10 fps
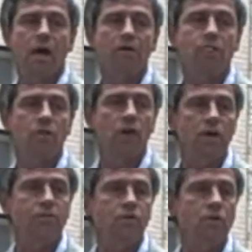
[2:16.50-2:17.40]
I
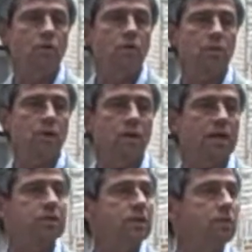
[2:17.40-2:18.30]
also
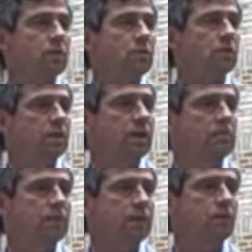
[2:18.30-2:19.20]
got to
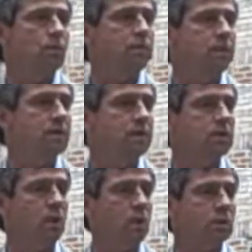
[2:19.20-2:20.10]
lead men and women
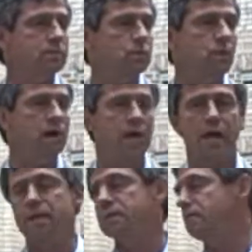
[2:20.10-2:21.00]
into harm's way.
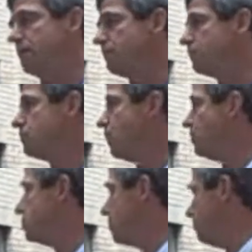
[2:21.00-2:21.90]
I had command of a
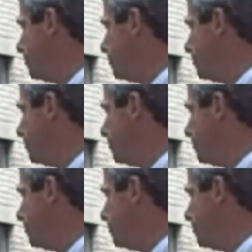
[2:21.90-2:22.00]
small ship